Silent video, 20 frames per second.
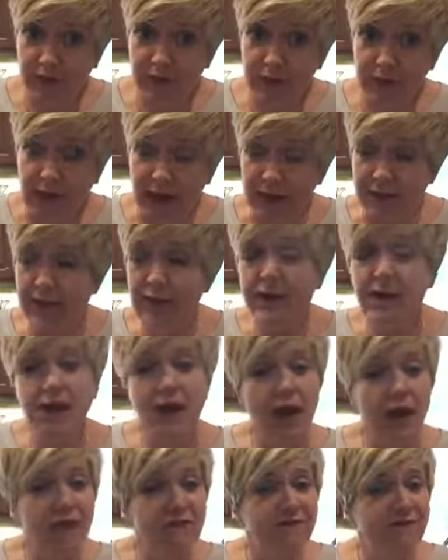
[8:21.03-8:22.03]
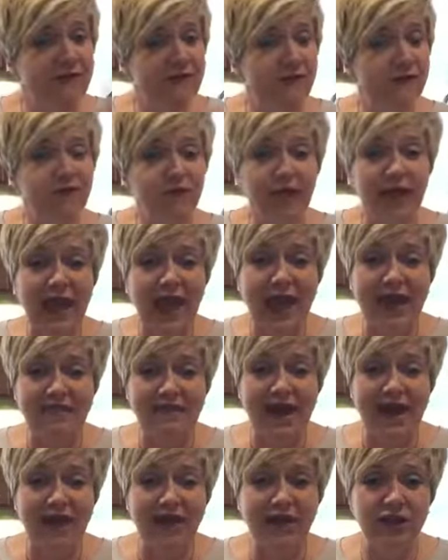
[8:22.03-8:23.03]
But feel free, have
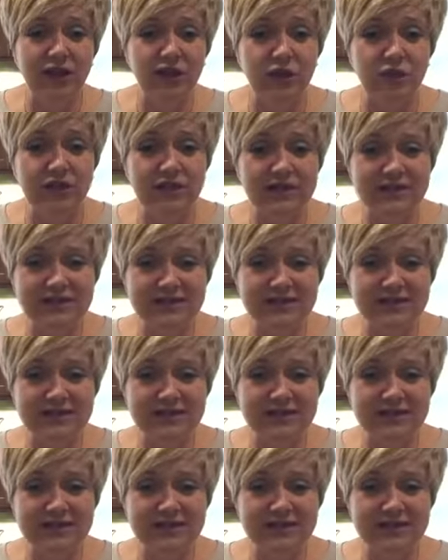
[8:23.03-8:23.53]
at it. You know, you're